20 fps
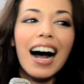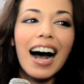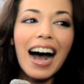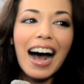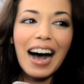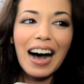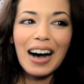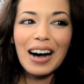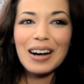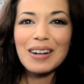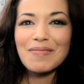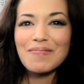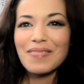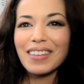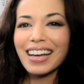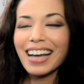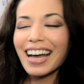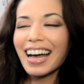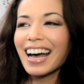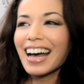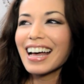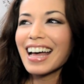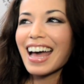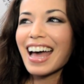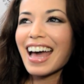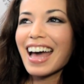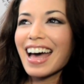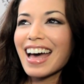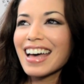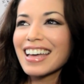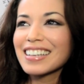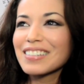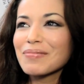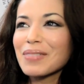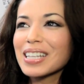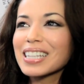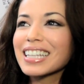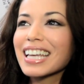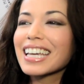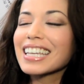Um, and,
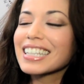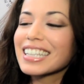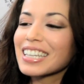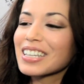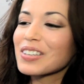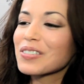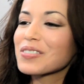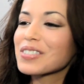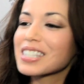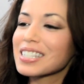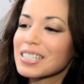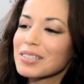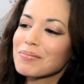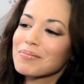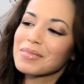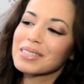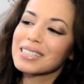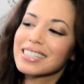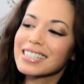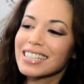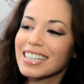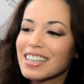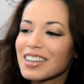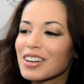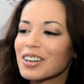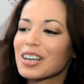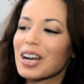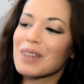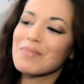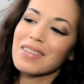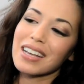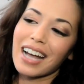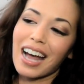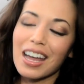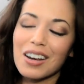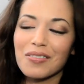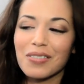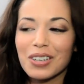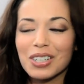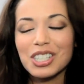but lately, you've seen, been seeing her coming
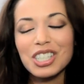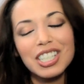out of her